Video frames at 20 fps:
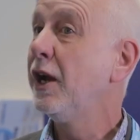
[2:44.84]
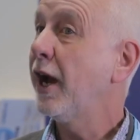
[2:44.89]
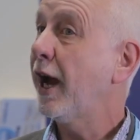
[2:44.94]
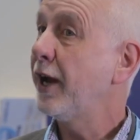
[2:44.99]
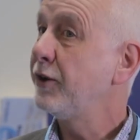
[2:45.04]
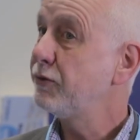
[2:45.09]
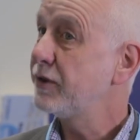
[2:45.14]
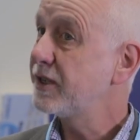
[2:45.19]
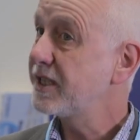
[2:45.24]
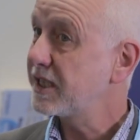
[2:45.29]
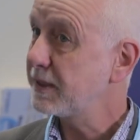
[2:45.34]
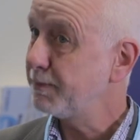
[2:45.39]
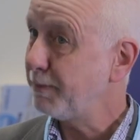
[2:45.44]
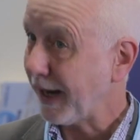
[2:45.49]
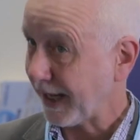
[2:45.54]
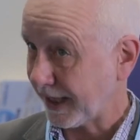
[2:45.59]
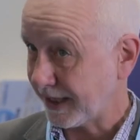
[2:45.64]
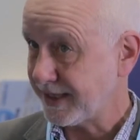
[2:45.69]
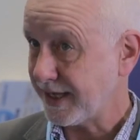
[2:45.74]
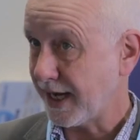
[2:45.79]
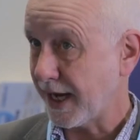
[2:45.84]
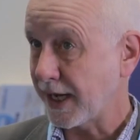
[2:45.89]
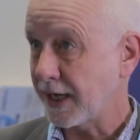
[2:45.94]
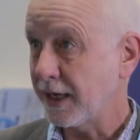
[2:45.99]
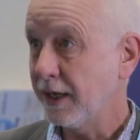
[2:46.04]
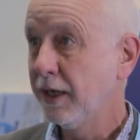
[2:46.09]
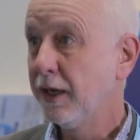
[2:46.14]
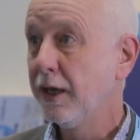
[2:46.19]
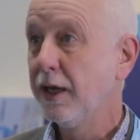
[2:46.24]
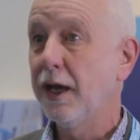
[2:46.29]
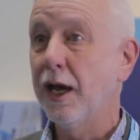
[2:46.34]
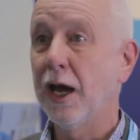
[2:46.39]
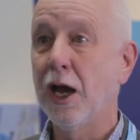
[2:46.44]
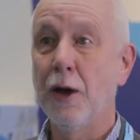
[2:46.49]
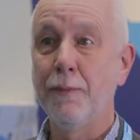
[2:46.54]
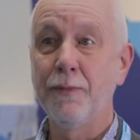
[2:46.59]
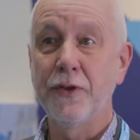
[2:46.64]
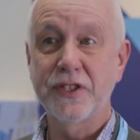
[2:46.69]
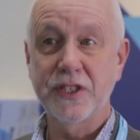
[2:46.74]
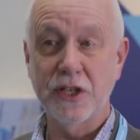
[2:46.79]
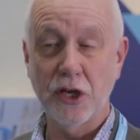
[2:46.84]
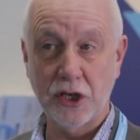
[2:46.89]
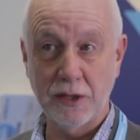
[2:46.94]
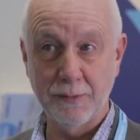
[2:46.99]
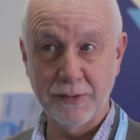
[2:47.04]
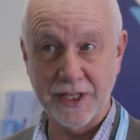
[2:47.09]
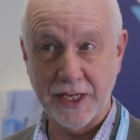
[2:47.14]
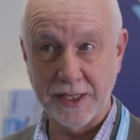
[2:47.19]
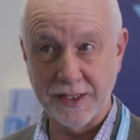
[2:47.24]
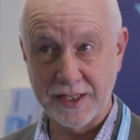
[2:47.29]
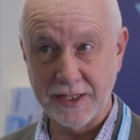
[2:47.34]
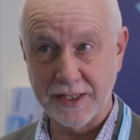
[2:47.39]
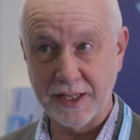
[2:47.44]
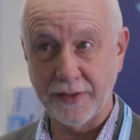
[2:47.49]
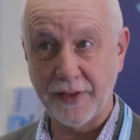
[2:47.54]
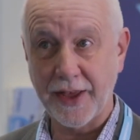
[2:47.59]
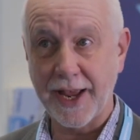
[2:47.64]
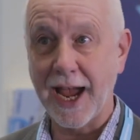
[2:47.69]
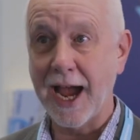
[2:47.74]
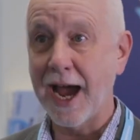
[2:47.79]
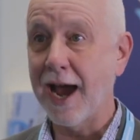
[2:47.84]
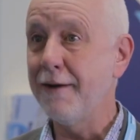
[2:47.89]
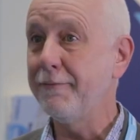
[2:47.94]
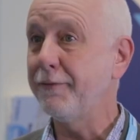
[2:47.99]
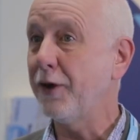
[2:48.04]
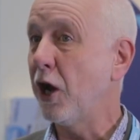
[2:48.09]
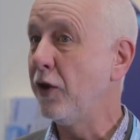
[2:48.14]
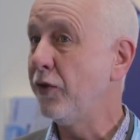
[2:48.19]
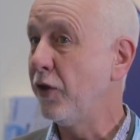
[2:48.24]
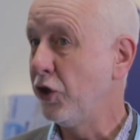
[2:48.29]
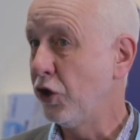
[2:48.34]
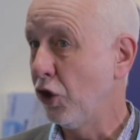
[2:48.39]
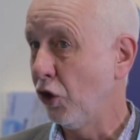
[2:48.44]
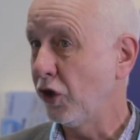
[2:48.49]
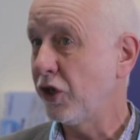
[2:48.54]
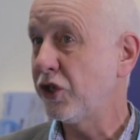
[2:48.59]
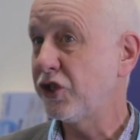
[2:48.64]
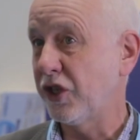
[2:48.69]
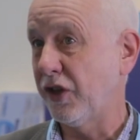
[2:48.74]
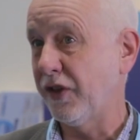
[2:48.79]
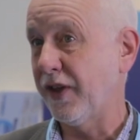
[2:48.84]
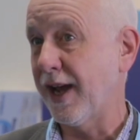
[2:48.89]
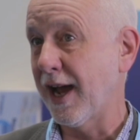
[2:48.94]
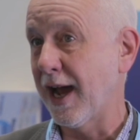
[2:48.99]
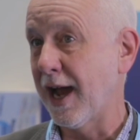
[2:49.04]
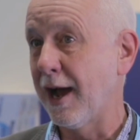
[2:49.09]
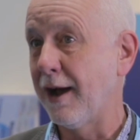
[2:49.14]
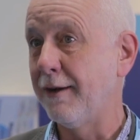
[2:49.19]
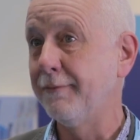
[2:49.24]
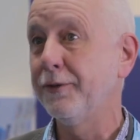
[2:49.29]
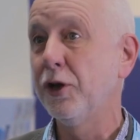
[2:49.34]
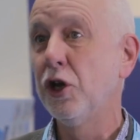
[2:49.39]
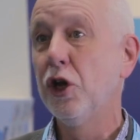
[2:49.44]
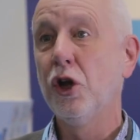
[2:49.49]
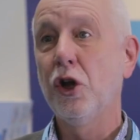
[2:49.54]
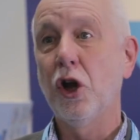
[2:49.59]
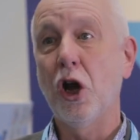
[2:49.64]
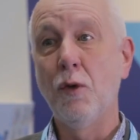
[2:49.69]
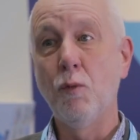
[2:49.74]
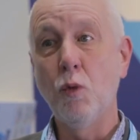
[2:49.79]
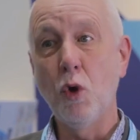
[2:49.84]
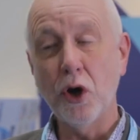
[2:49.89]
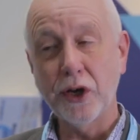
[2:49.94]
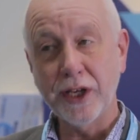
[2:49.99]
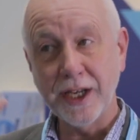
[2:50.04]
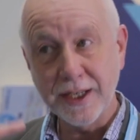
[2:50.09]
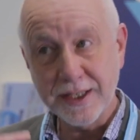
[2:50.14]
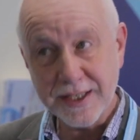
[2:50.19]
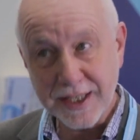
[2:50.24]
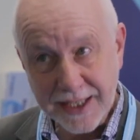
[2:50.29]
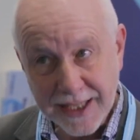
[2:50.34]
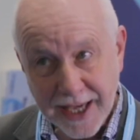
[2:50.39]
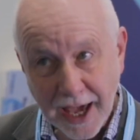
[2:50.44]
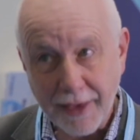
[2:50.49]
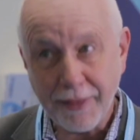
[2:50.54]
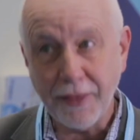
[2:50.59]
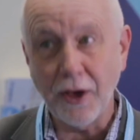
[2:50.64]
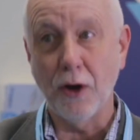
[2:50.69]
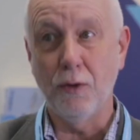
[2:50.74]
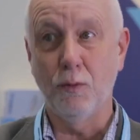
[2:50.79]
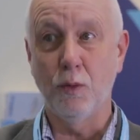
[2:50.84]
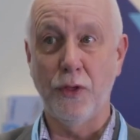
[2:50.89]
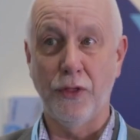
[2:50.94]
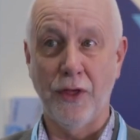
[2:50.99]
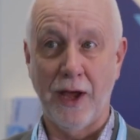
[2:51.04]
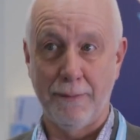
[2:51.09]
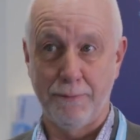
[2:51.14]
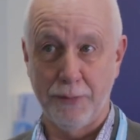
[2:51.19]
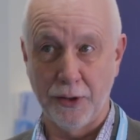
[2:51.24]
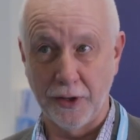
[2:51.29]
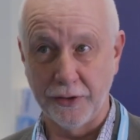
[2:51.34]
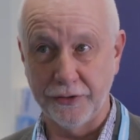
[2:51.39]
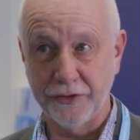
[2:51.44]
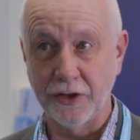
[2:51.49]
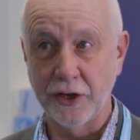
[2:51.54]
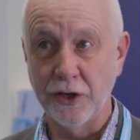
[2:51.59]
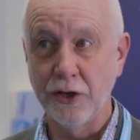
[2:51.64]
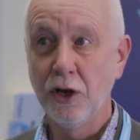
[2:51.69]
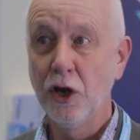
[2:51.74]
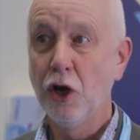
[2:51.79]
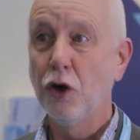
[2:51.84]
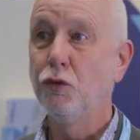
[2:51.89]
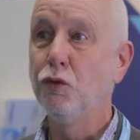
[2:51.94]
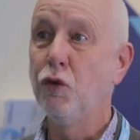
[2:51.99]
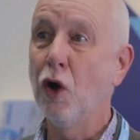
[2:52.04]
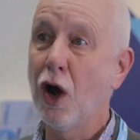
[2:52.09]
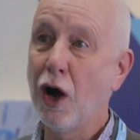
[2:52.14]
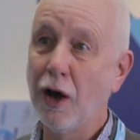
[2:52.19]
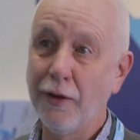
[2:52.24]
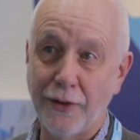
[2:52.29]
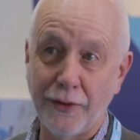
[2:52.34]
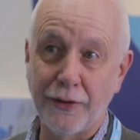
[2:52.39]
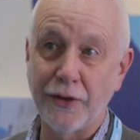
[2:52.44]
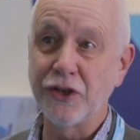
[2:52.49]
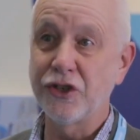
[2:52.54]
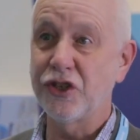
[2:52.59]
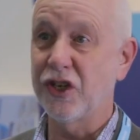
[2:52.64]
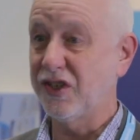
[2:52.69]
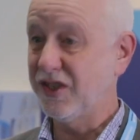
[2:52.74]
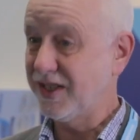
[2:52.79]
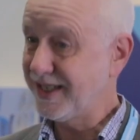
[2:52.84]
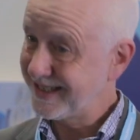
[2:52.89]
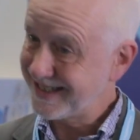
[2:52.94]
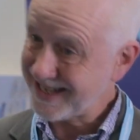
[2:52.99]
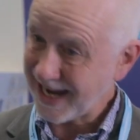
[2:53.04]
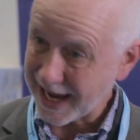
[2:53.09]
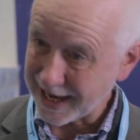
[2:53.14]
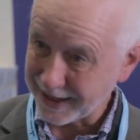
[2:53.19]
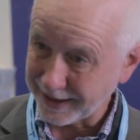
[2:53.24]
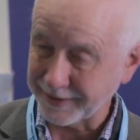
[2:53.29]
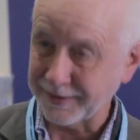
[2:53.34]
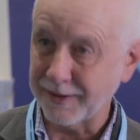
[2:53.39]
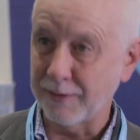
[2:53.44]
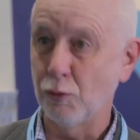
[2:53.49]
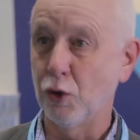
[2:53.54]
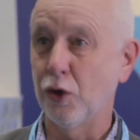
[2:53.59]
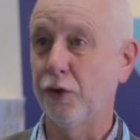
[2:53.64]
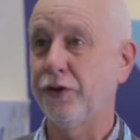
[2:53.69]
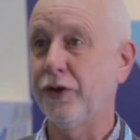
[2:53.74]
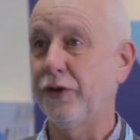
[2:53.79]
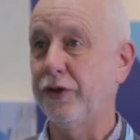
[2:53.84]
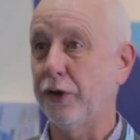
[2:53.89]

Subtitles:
and respecting the circumstances that they have and the knowledge that they have, and working together with that person rather than just telling them what to